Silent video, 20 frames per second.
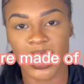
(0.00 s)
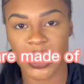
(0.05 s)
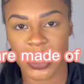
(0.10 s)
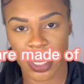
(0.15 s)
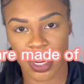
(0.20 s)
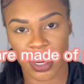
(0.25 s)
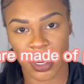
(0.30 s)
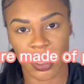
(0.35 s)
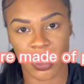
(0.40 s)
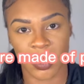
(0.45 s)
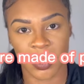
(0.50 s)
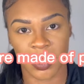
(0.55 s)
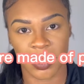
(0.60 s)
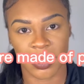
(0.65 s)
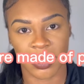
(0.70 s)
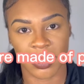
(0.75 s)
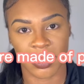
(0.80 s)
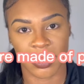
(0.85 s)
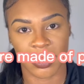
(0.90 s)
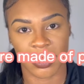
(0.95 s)
term
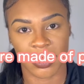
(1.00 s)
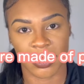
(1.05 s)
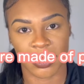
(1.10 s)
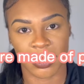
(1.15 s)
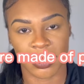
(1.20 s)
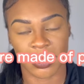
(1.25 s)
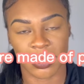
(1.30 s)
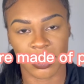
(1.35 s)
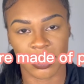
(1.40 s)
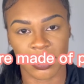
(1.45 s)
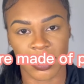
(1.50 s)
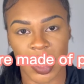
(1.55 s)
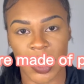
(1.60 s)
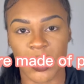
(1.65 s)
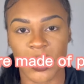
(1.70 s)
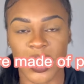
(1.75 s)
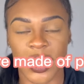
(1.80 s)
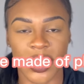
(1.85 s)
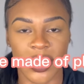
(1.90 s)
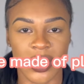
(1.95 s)
that
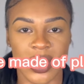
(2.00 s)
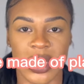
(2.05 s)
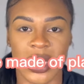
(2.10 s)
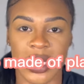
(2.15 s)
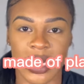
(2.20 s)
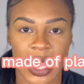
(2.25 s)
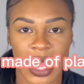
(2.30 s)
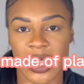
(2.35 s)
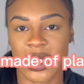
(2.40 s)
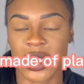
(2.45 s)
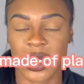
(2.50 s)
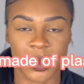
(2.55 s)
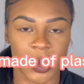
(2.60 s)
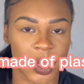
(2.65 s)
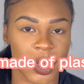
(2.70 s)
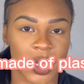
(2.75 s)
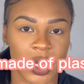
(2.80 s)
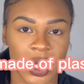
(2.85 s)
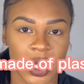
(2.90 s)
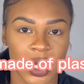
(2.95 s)
we use in the lash
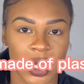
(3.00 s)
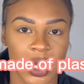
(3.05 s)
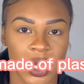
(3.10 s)
community.